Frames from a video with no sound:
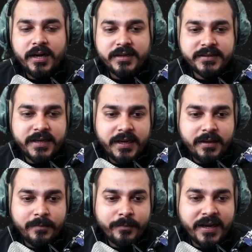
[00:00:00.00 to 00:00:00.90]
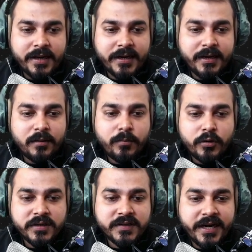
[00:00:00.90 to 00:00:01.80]
Let's say my container
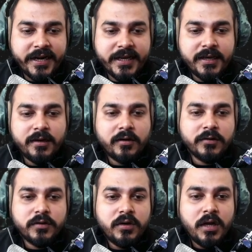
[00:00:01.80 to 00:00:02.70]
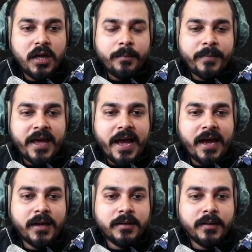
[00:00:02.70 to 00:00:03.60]
port is 80 here also, my
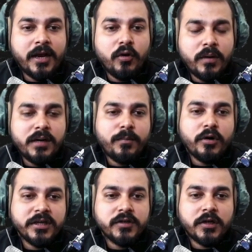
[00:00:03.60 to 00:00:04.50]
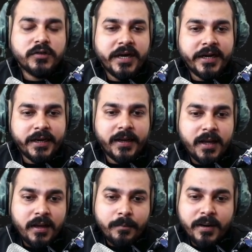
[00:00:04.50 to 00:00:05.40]
hello world port is also 80,
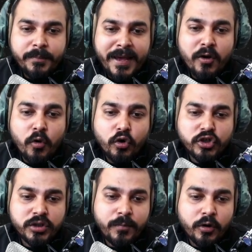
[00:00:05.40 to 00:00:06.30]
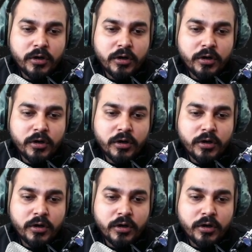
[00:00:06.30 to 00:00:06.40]
but my host